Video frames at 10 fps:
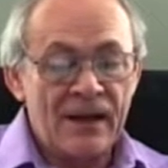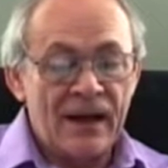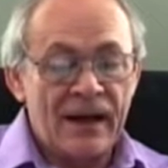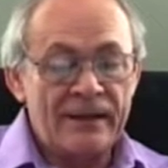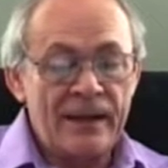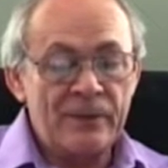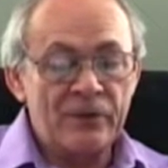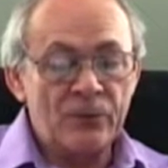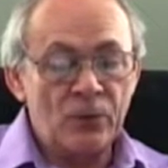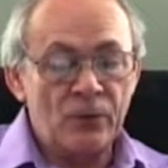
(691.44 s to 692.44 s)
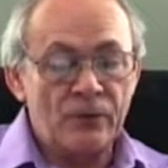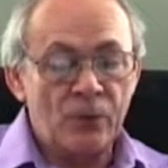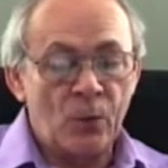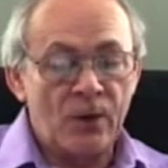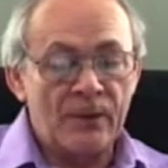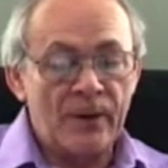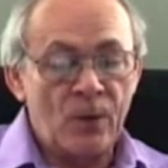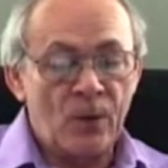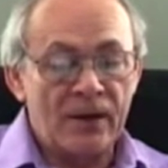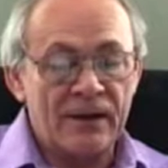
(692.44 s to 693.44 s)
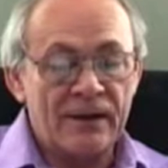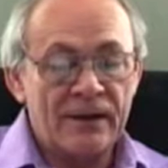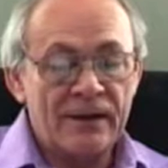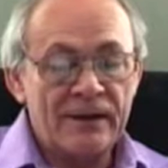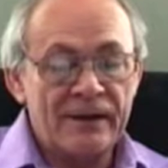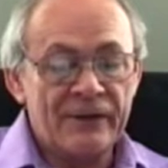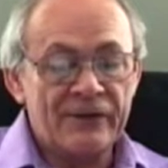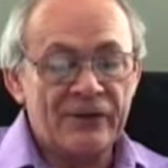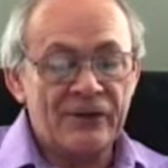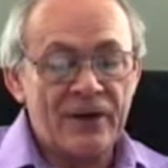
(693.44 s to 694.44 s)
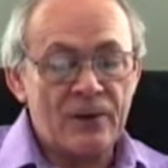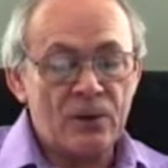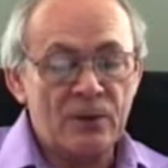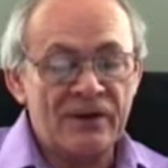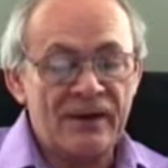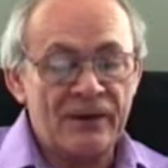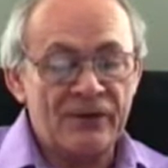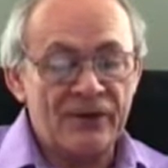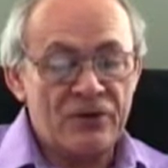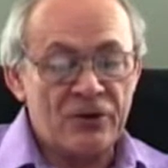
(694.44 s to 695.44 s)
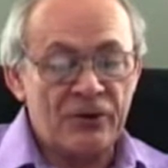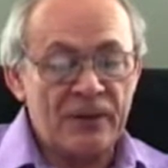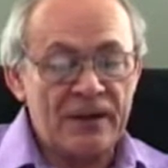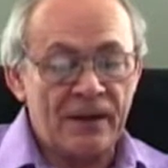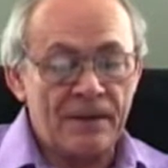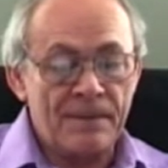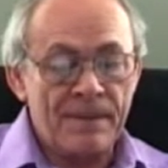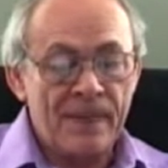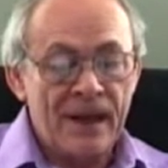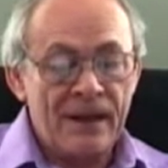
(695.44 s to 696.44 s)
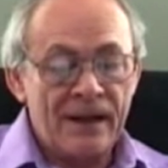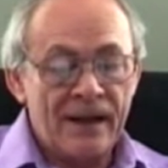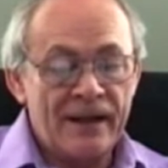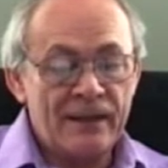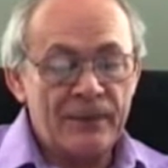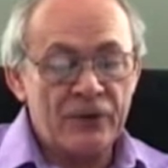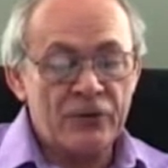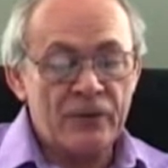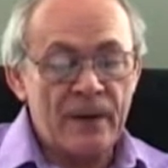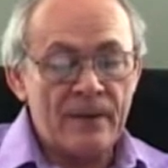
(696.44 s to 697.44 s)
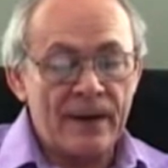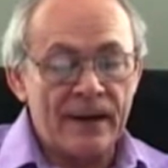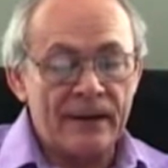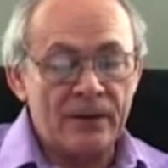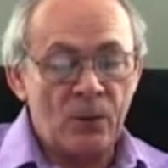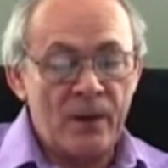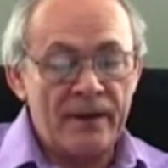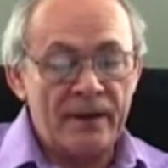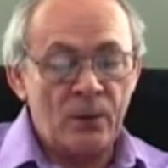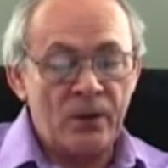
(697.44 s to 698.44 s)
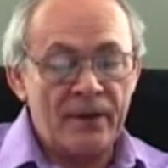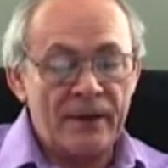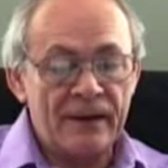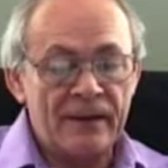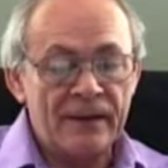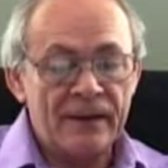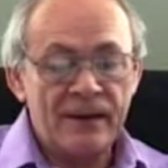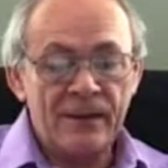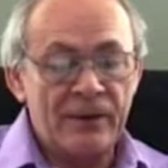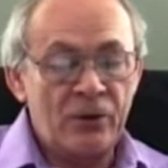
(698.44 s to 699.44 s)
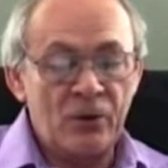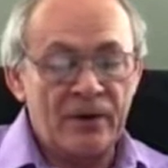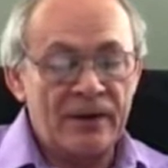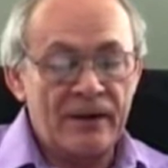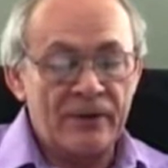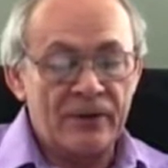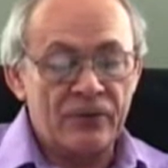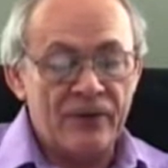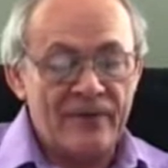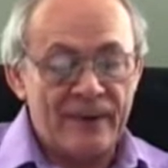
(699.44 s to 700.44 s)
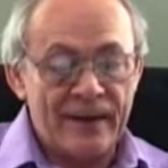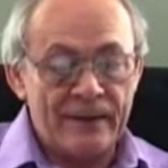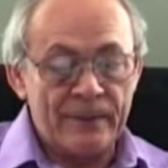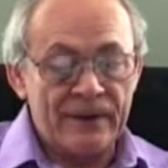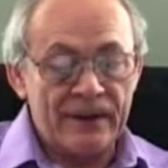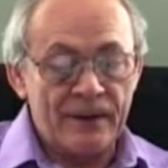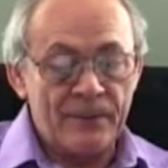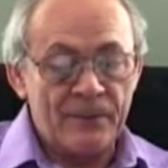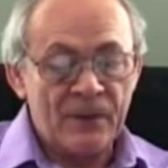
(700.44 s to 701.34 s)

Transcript: Our neighbors moved one by one. Yes, the sorrow and tears had just begun. I can picture in my mind the way they were then, but you can never drive by them again.